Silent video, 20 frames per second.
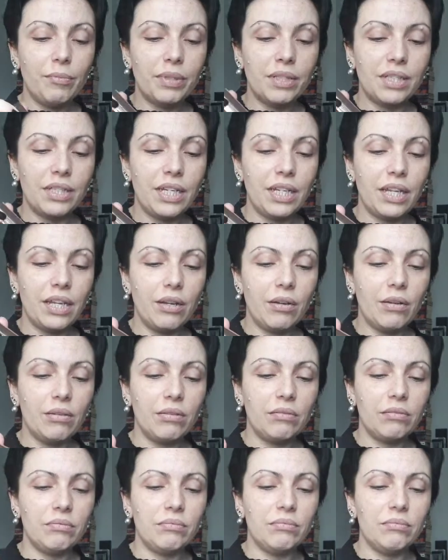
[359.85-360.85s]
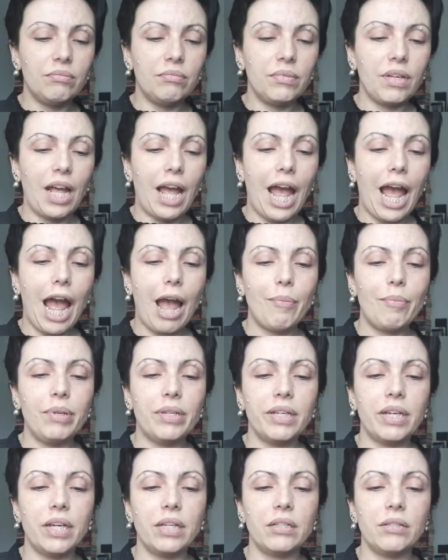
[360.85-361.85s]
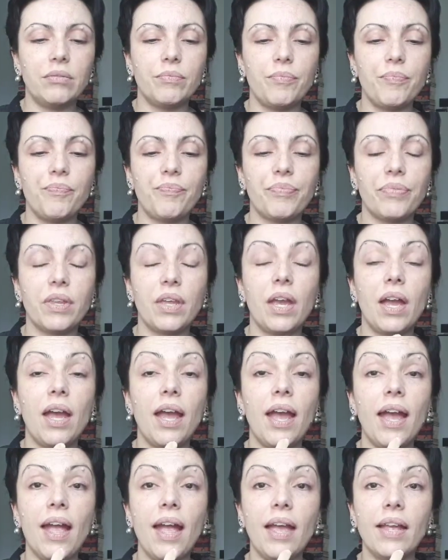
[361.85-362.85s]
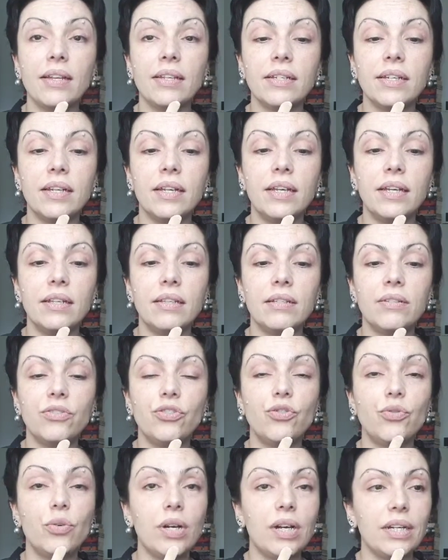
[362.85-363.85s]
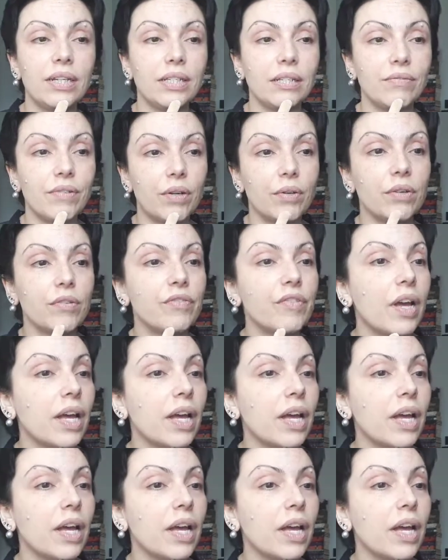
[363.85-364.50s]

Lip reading: particular applicator and it dries very